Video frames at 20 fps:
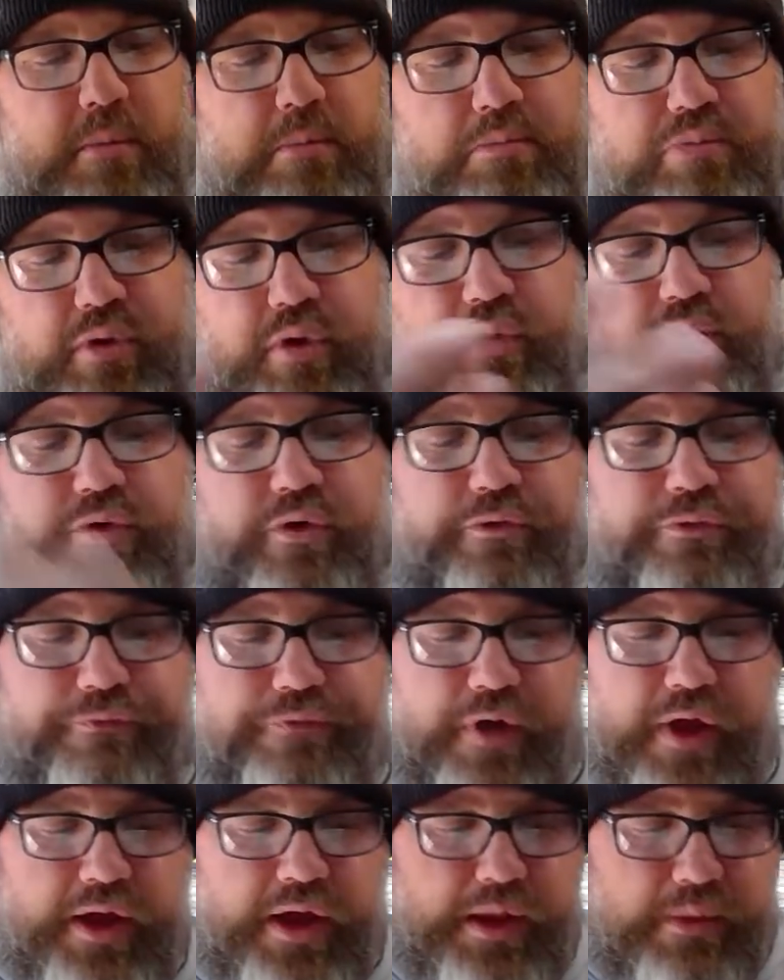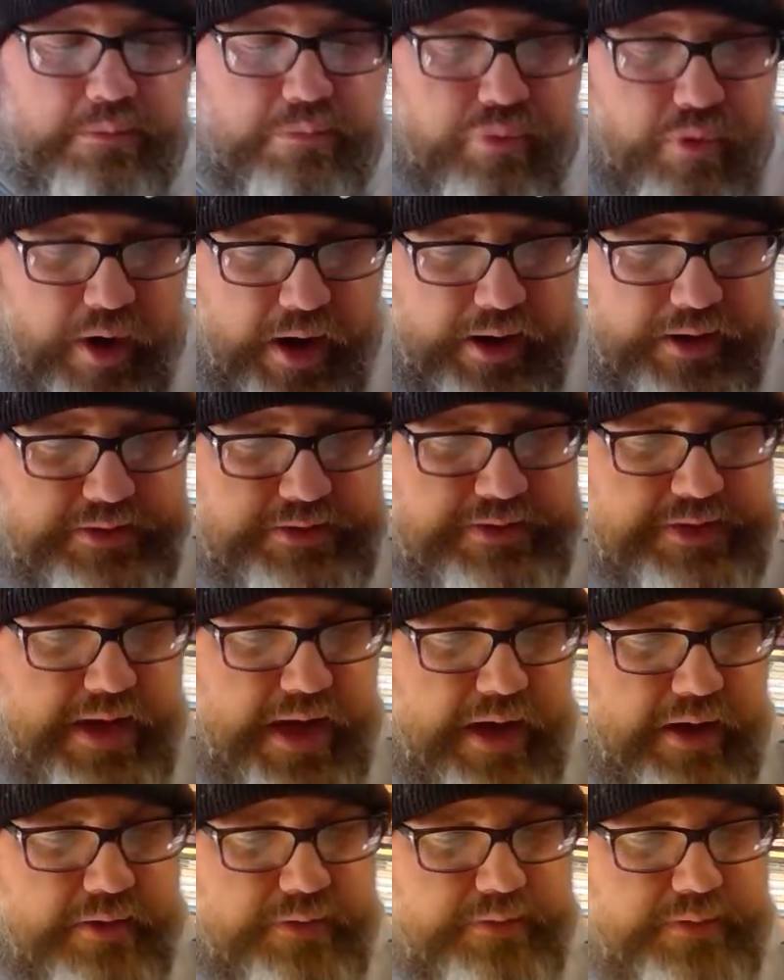Blew their fucking brains
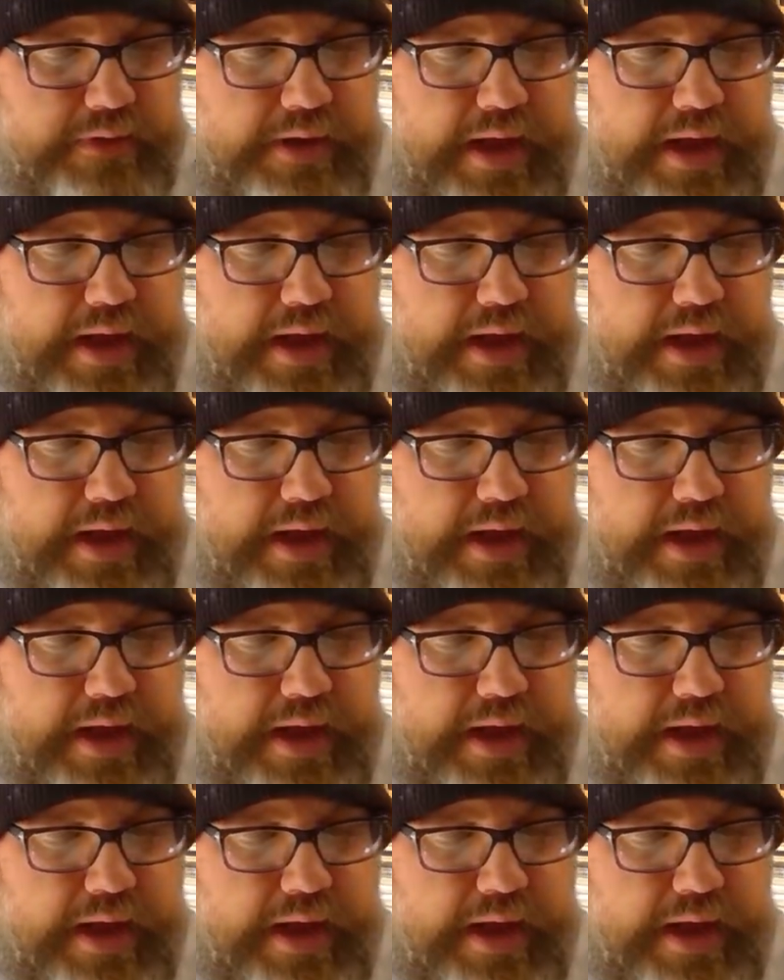out.